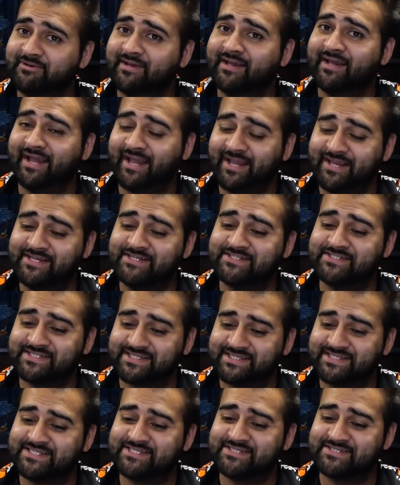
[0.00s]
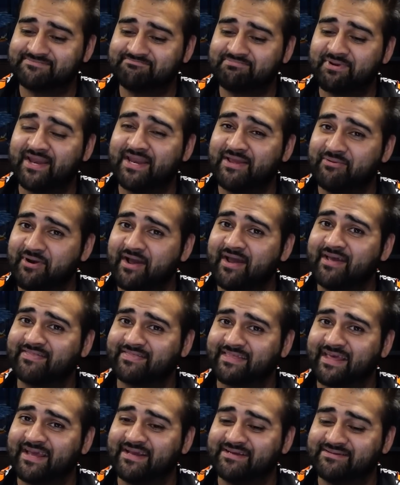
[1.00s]
it's bloody
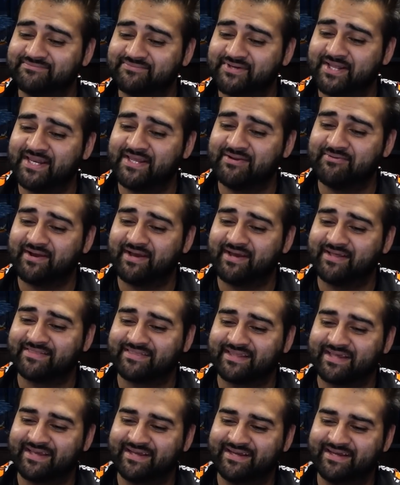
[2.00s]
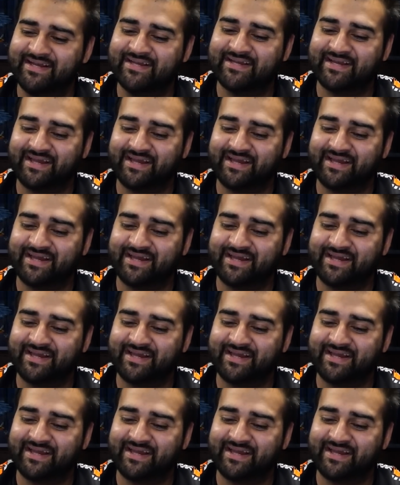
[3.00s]
worth it. Bloody worth it.